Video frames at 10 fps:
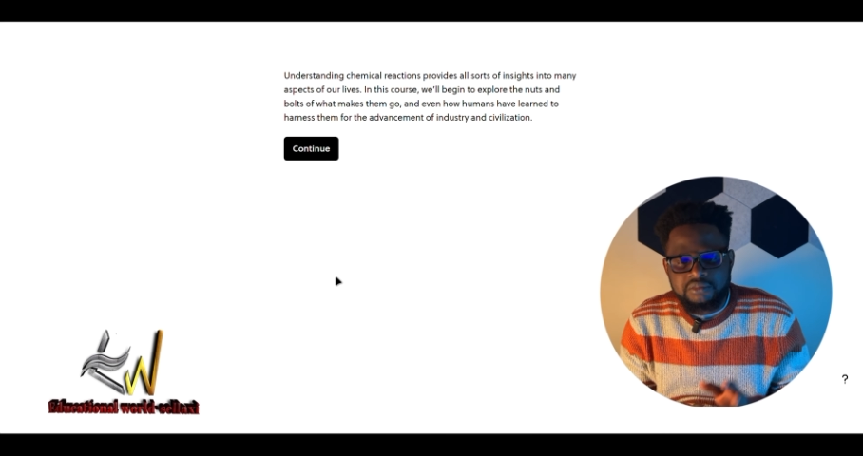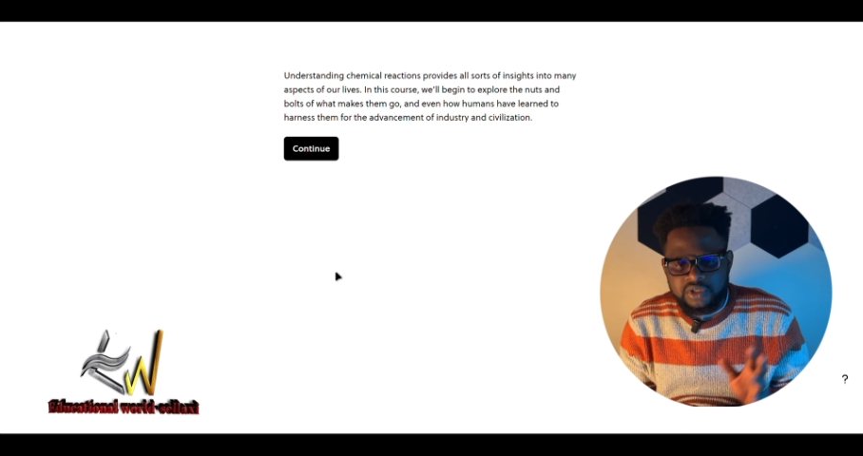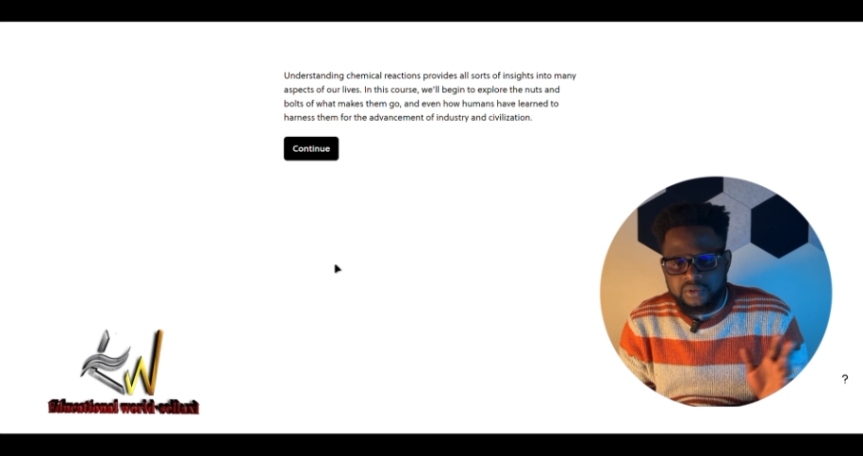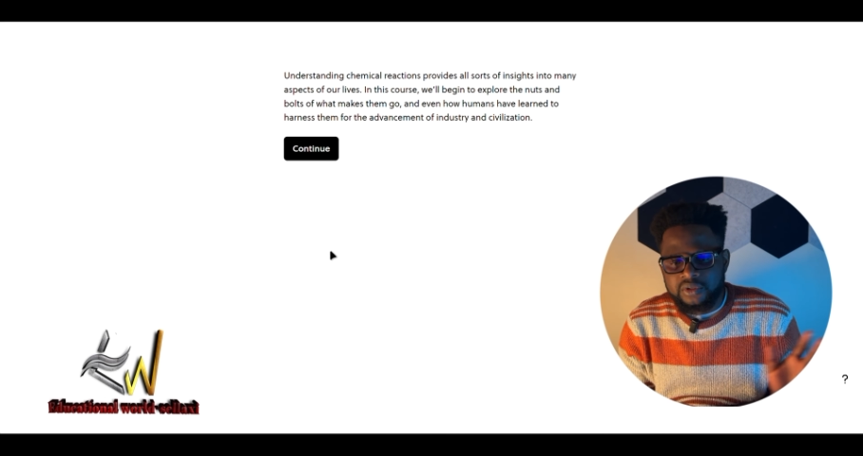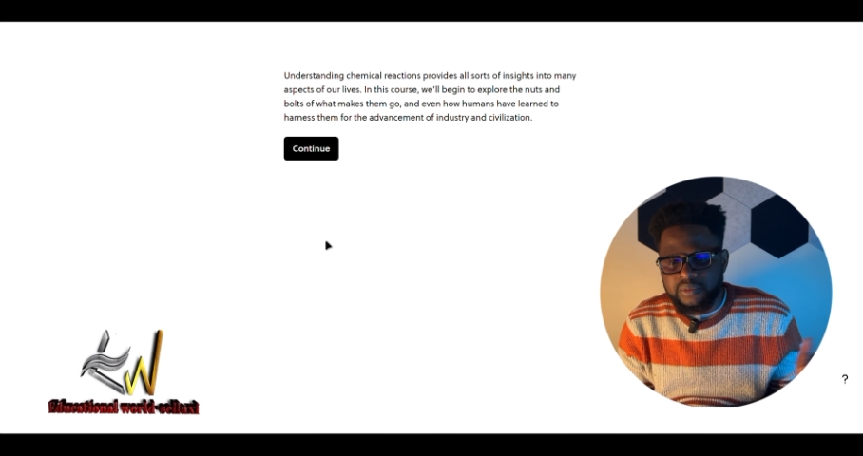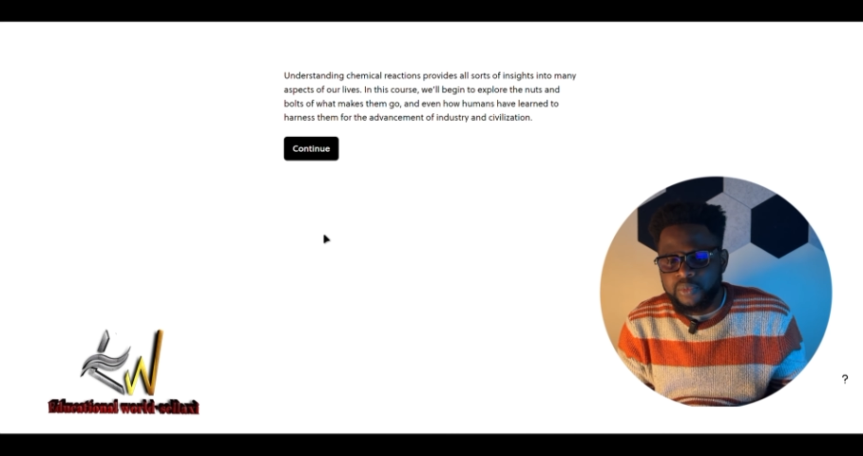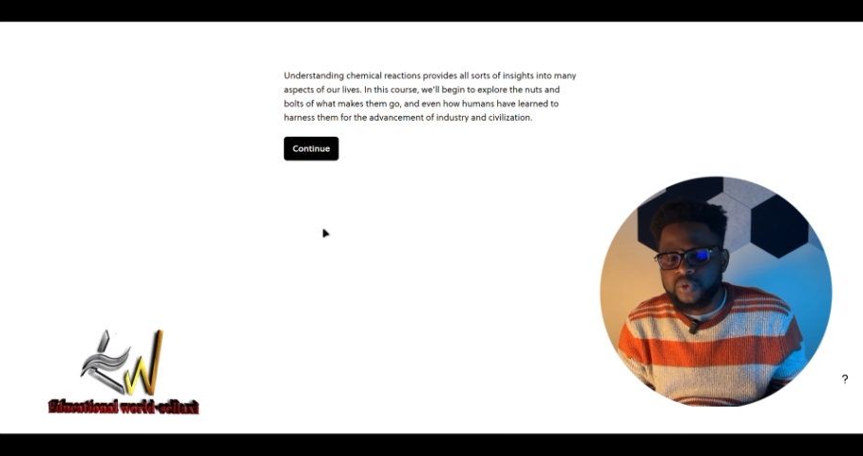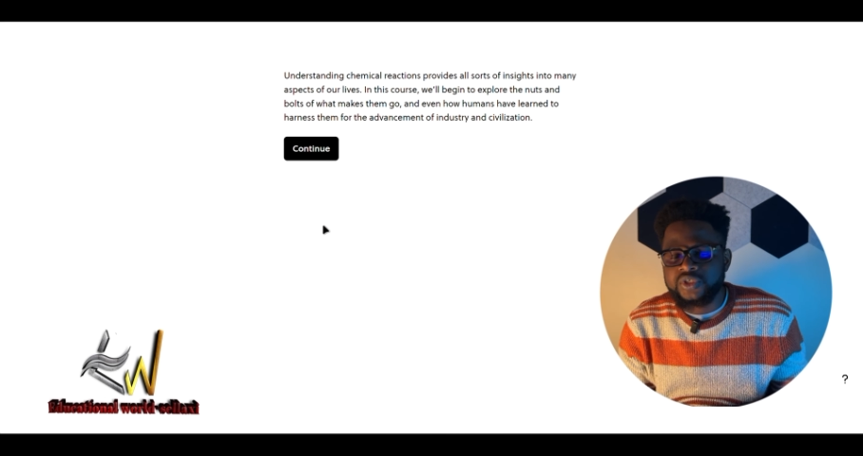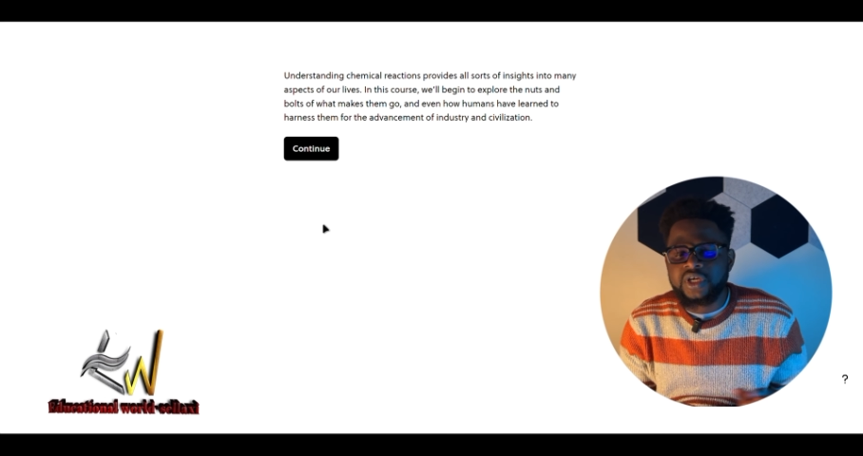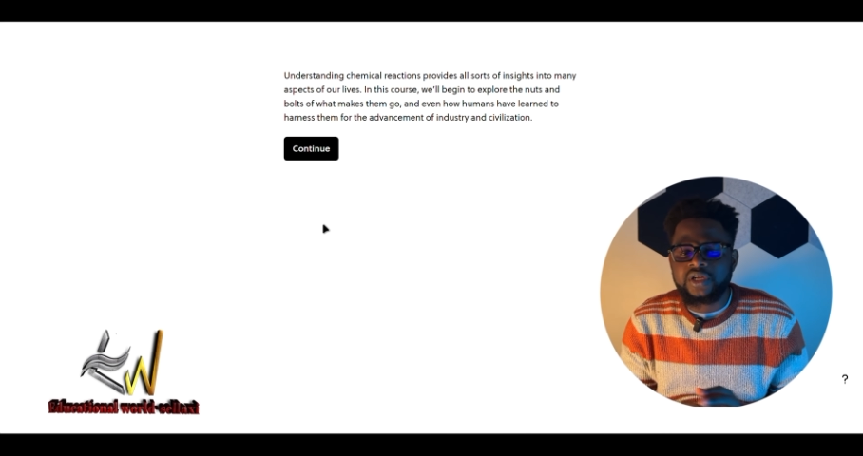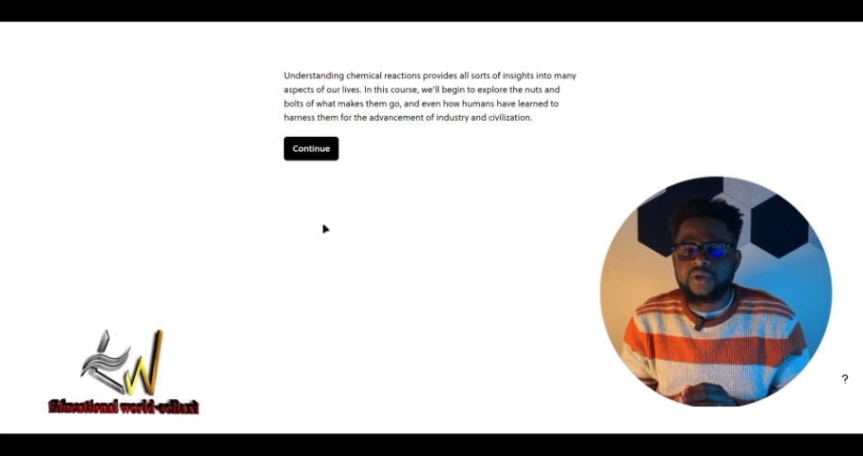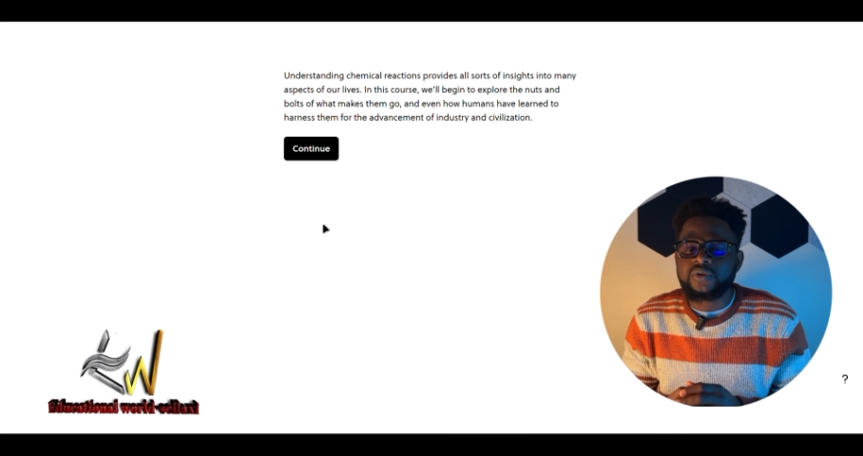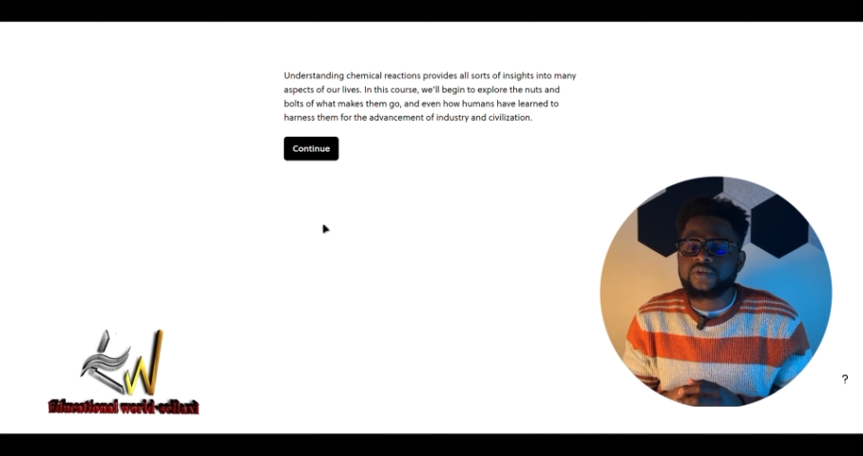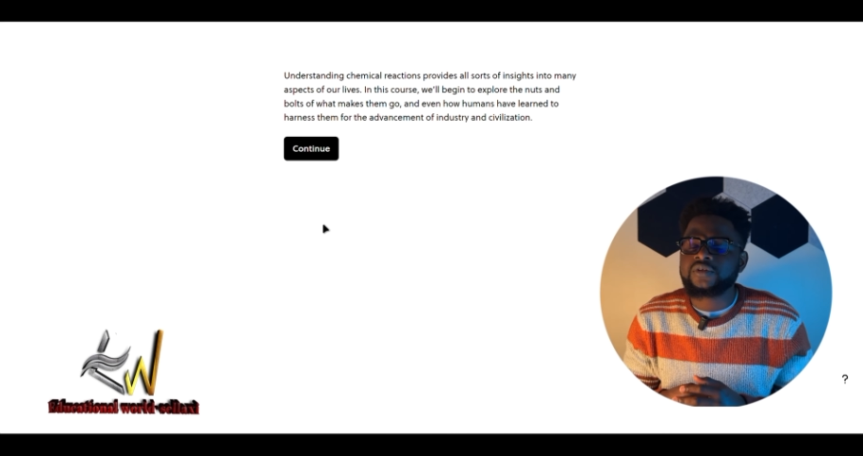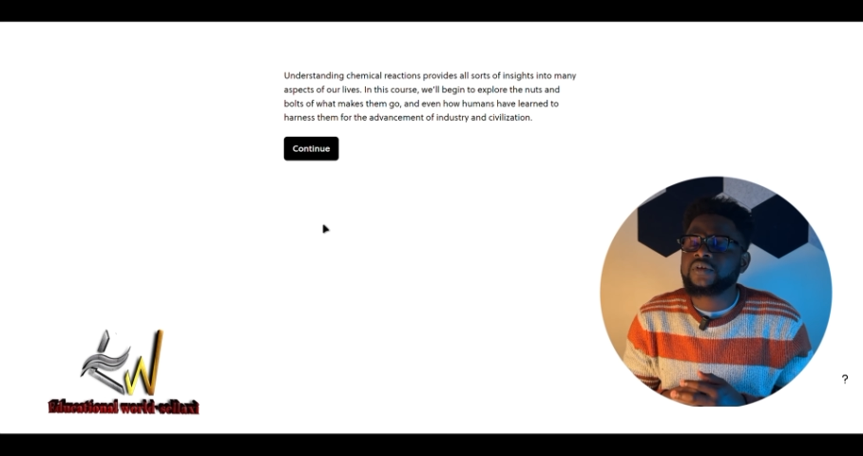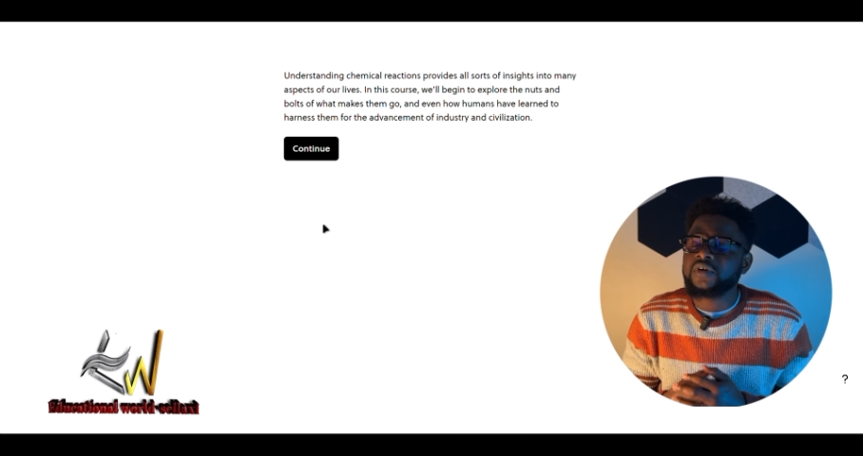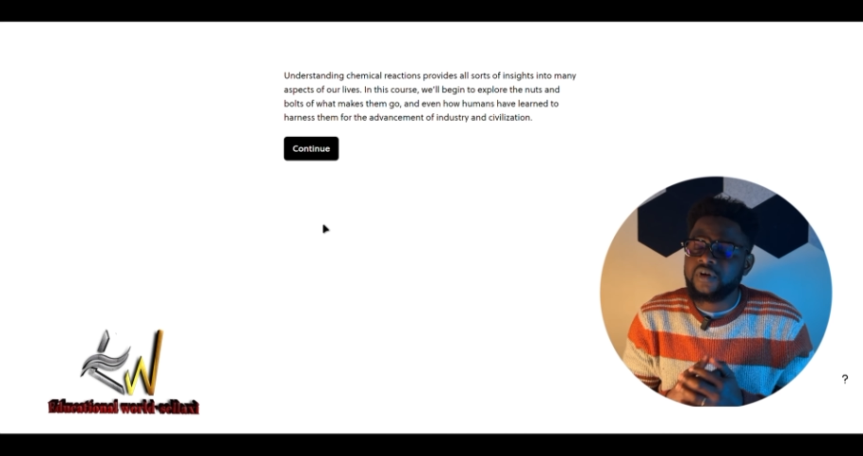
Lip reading: the bolts and nuts